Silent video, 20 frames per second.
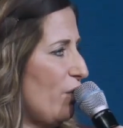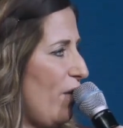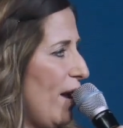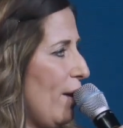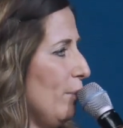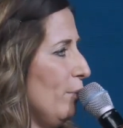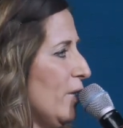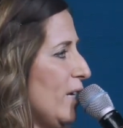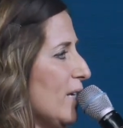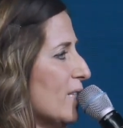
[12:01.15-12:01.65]

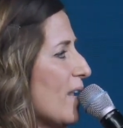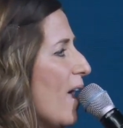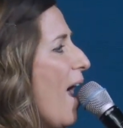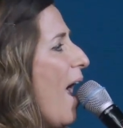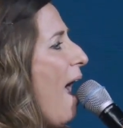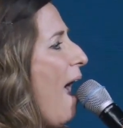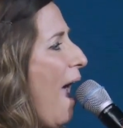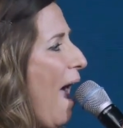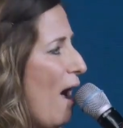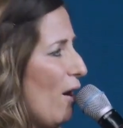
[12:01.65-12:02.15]
families
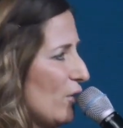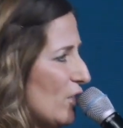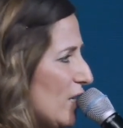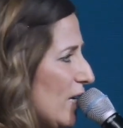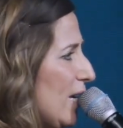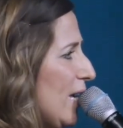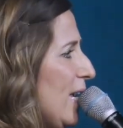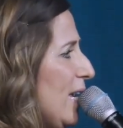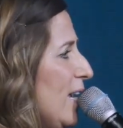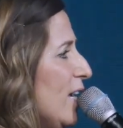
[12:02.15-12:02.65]
out
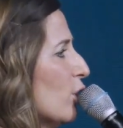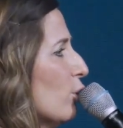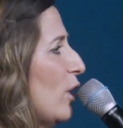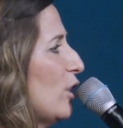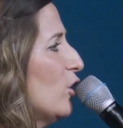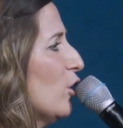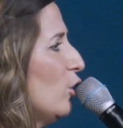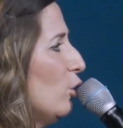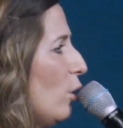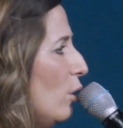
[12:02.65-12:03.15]
to eat or at
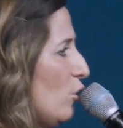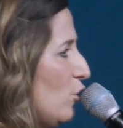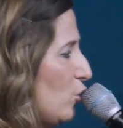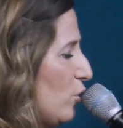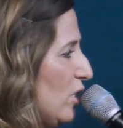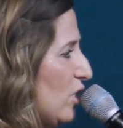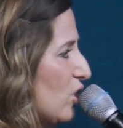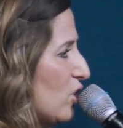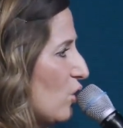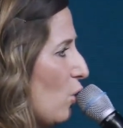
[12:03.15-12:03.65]
the
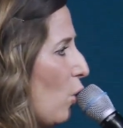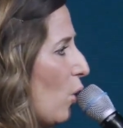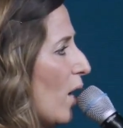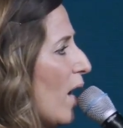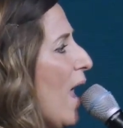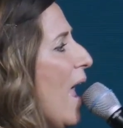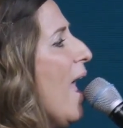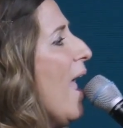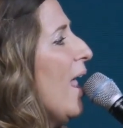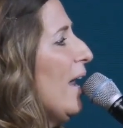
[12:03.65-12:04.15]
grocery store,
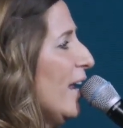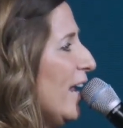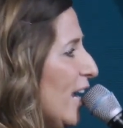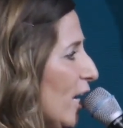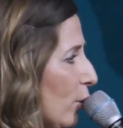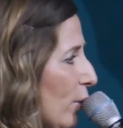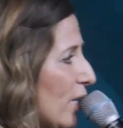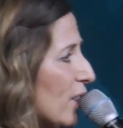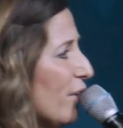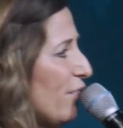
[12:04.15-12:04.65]
and
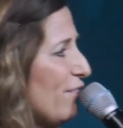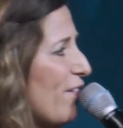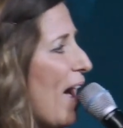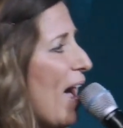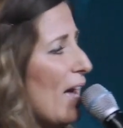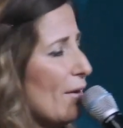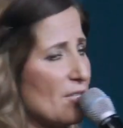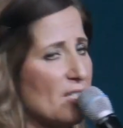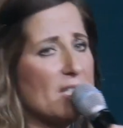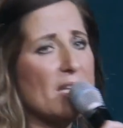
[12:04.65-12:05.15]
hearing the
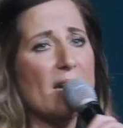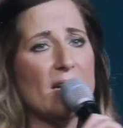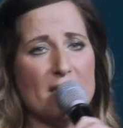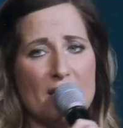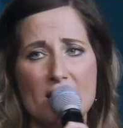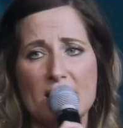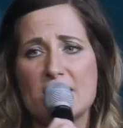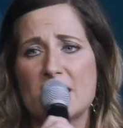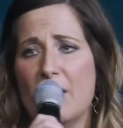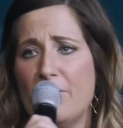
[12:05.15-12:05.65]
5, 6,
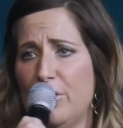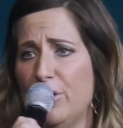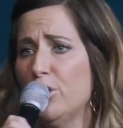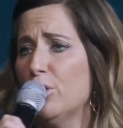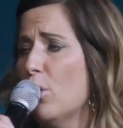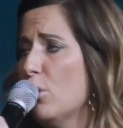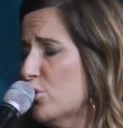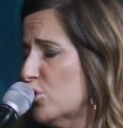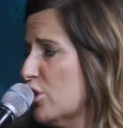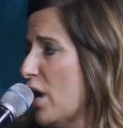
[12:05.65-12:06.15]
and
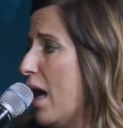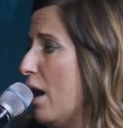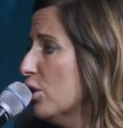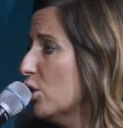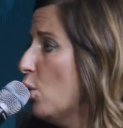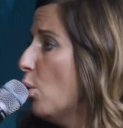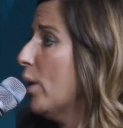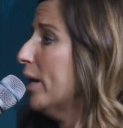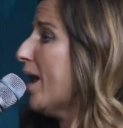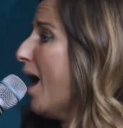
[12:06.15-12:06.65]
7-year-old child
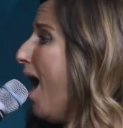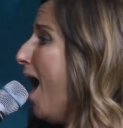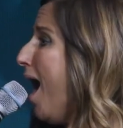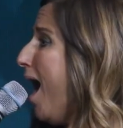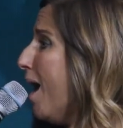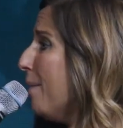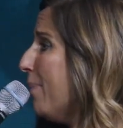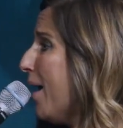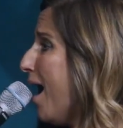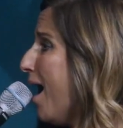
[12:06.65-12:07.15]
going,
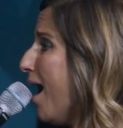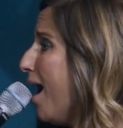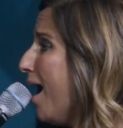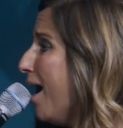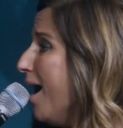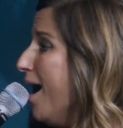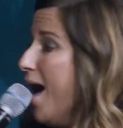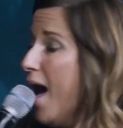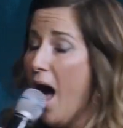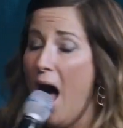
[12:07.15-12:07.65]

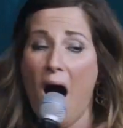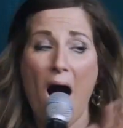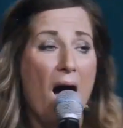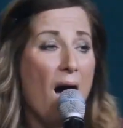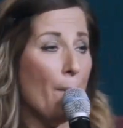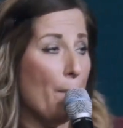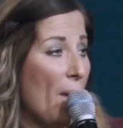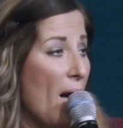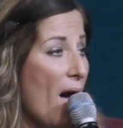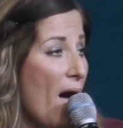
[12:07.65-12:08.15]
Abba,
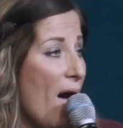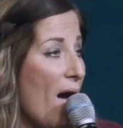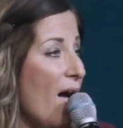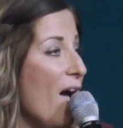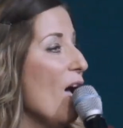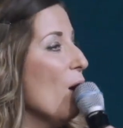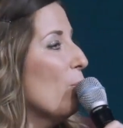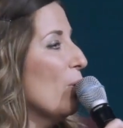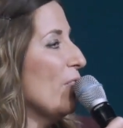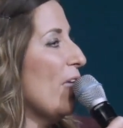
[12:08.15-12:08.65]

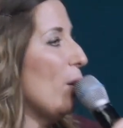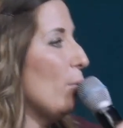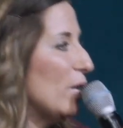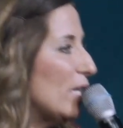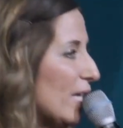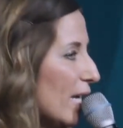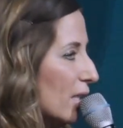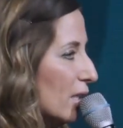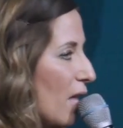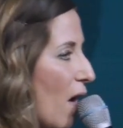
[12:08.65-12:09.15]
Abba, when they would
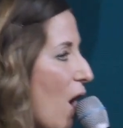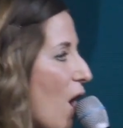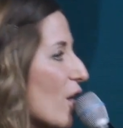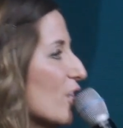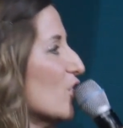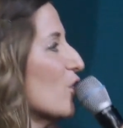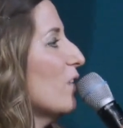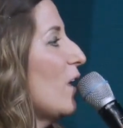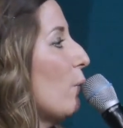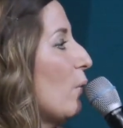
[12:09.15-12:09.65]
get
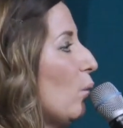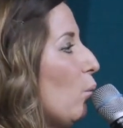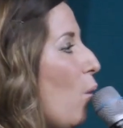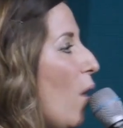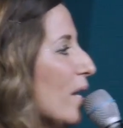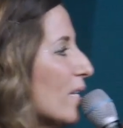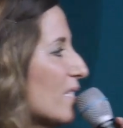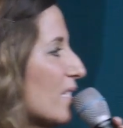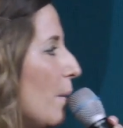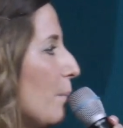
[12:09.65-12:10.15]
lost or they would
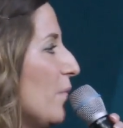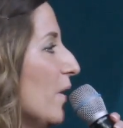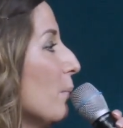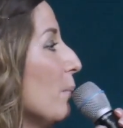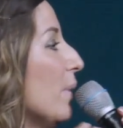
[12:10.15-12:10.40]
want something,